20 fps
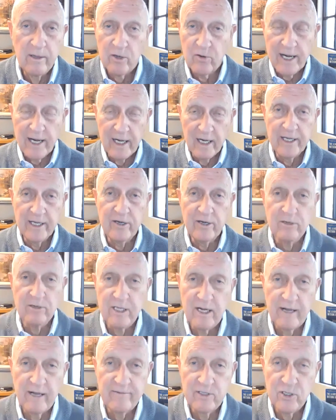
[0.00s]
The great
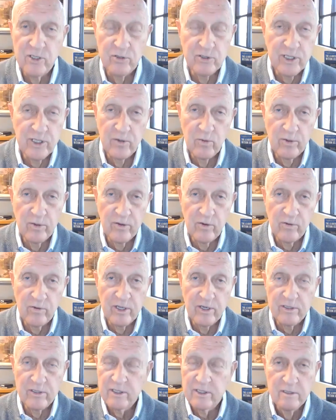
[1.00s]
leaders that I've associated with
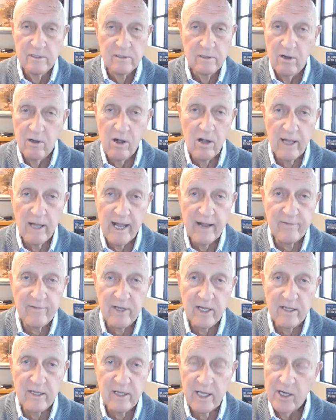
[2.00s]
over the years all
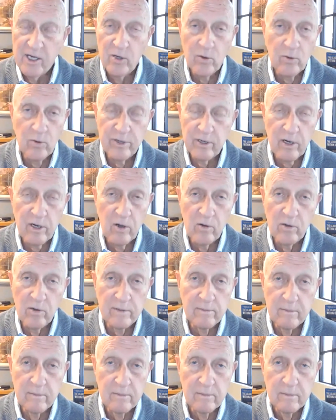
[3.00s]
have that. They know where they're
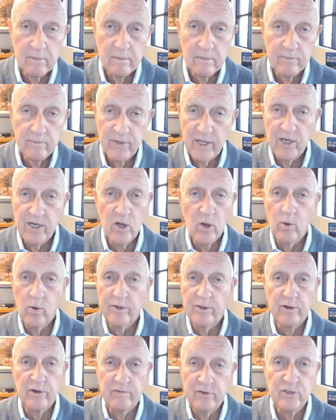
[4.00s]
going. They know
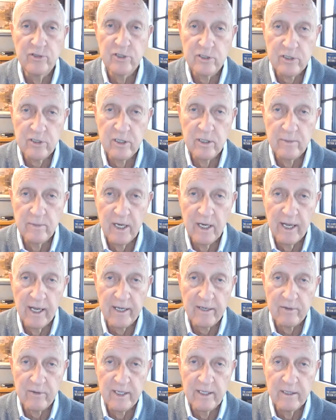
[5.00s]
what their future is going to be
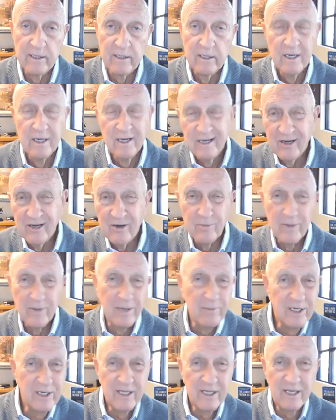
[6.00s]
like, right? There
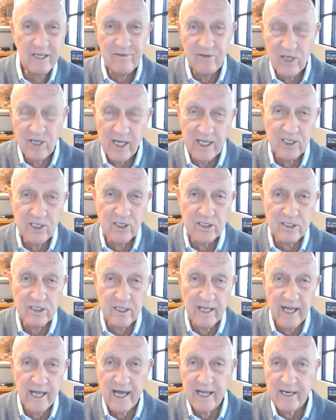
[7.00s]
may be
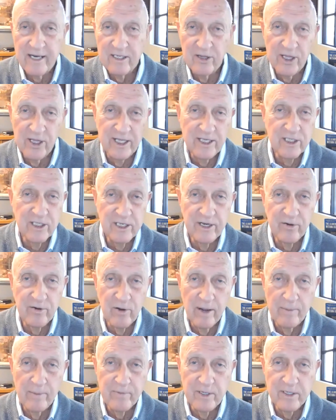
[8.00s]
deviations to that and things
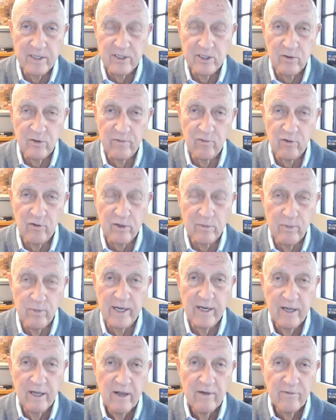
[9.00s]
that interrupt it and so
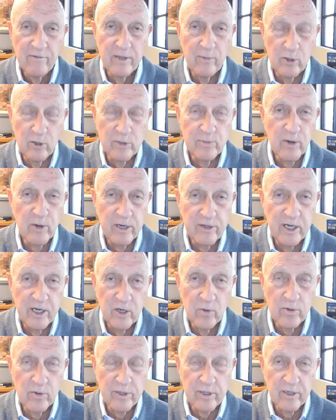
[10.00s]
forth, but for the
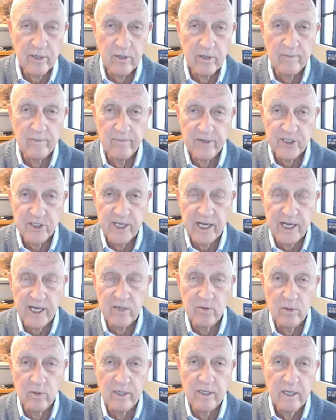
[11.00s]
most part, they know where they're going.
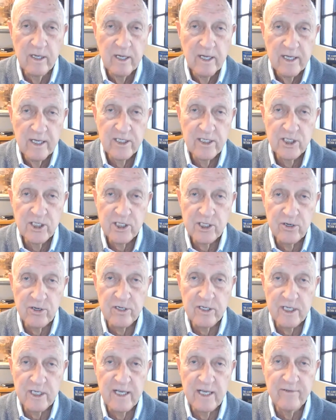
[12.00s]
The second one
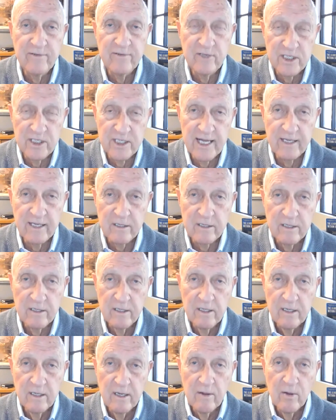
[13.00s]
is certainty of
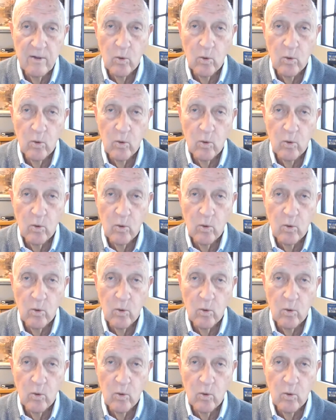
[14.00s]
intent.